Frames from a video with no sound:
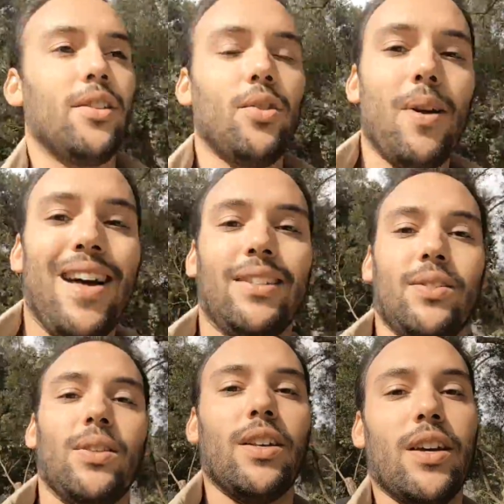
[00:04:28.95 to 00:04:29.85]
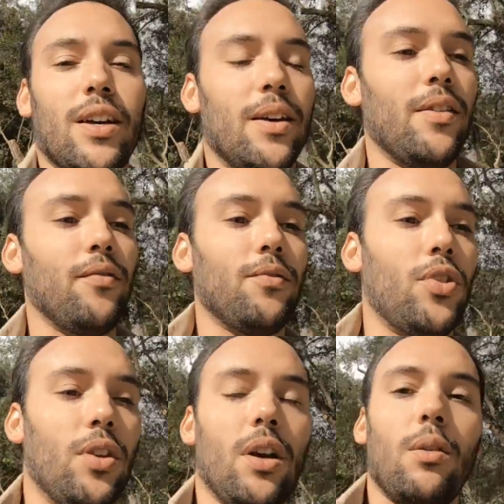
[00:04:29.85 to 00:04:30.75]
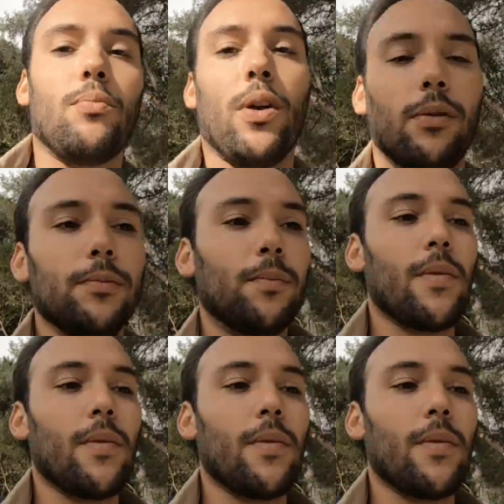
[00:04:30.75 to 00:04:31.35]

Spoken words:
to add to the GoPro.